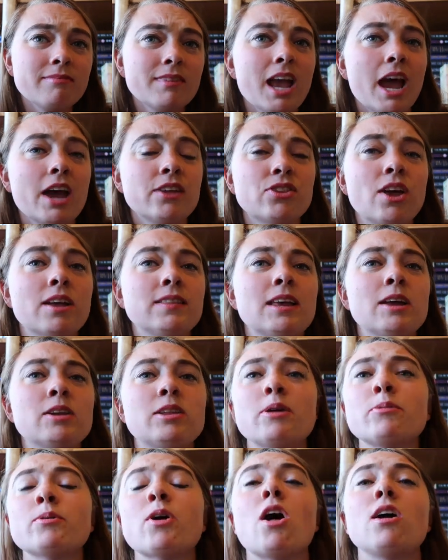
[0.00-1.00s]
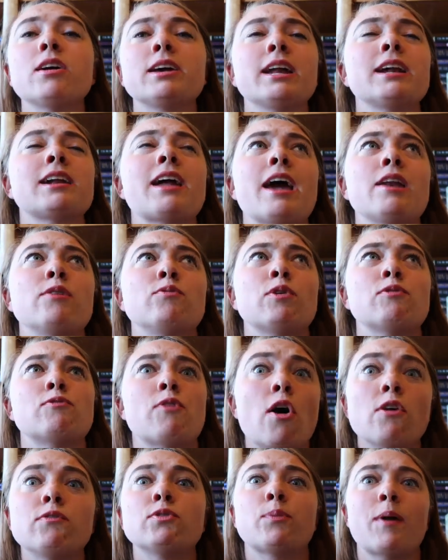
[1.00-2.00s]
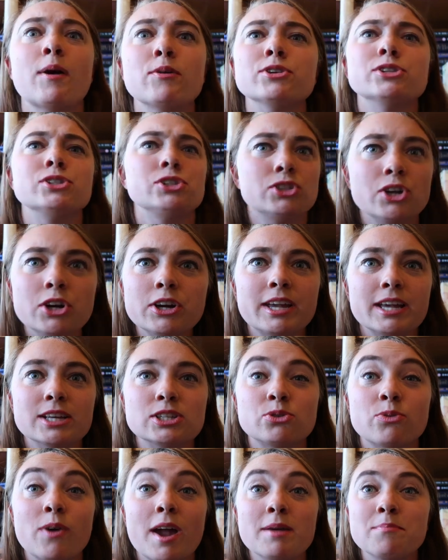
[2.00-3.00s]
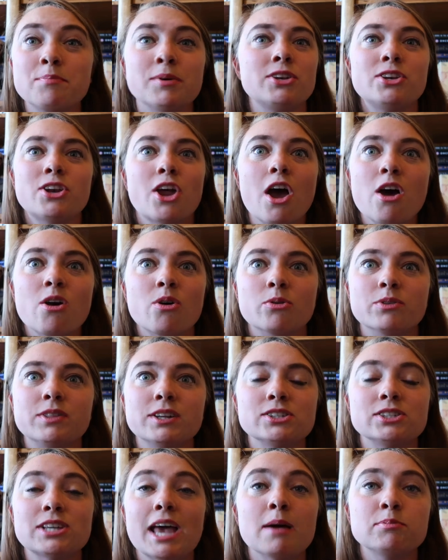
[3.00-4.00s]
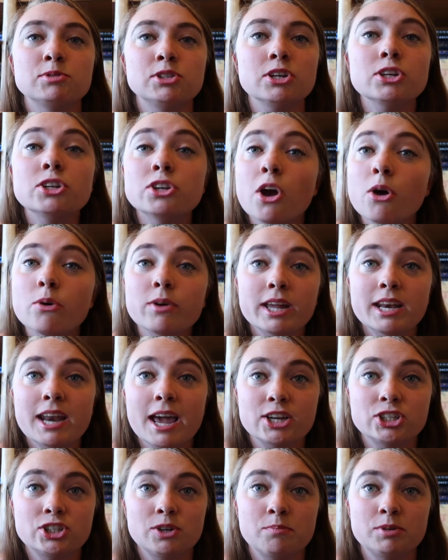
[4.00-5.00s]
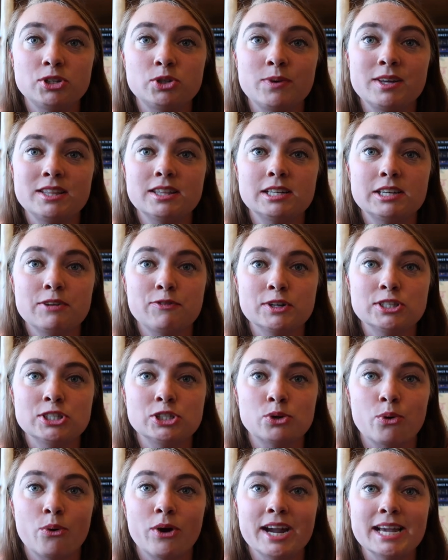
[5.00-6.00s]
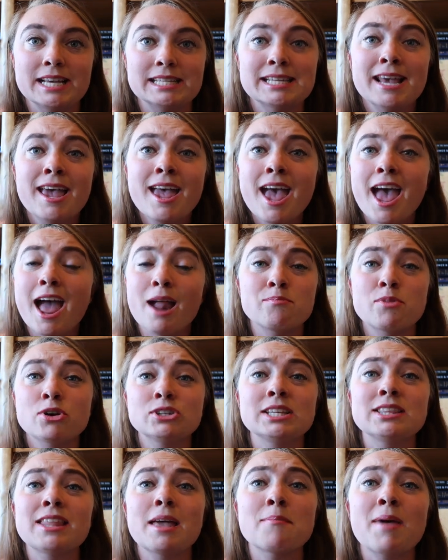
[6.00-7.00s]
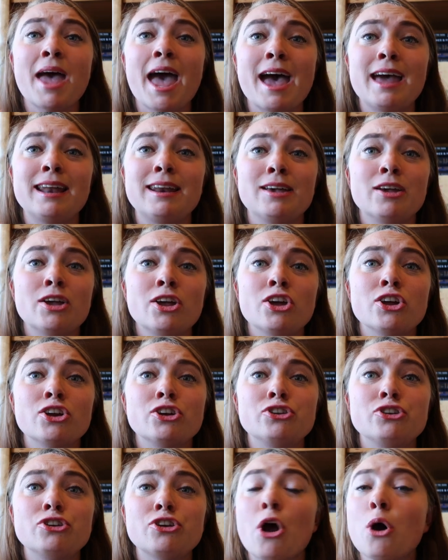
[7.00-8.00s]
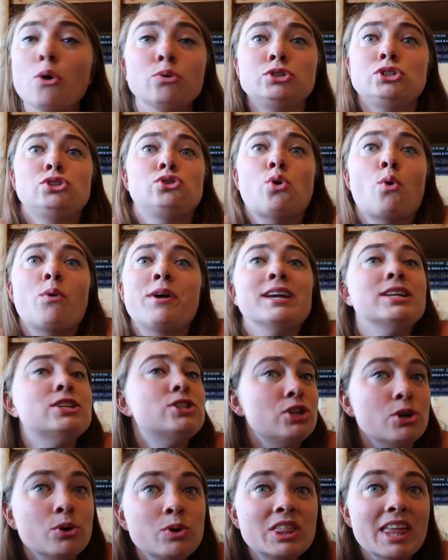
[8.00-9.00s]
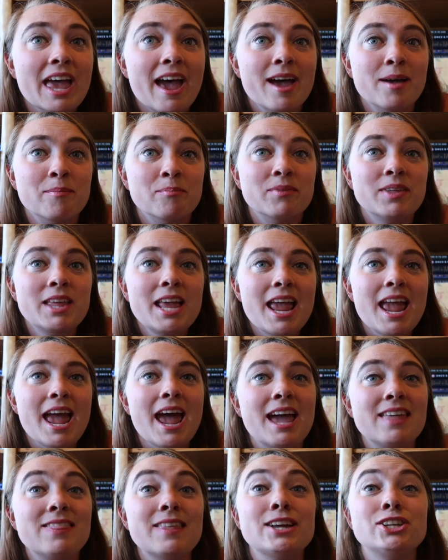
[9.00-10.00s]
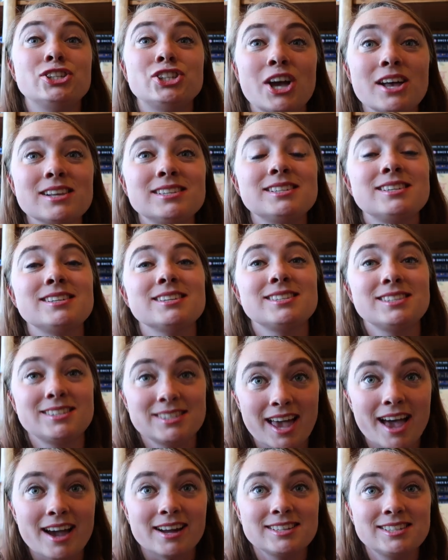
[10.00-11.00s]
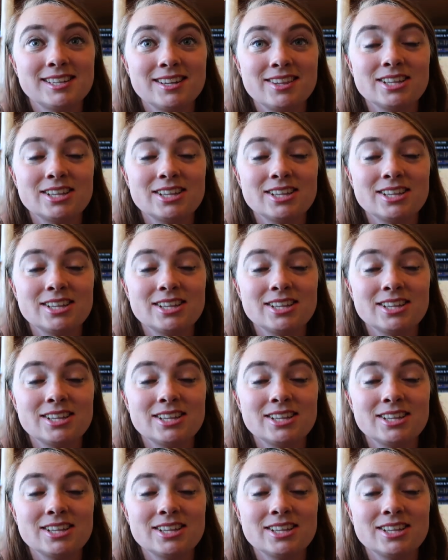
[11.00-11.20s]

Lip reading: I thought that they were all going to kind of revolve around a circus, right? But no, there's absolutely no connection between the different stories, and most of them had no story to them, and they just sucked.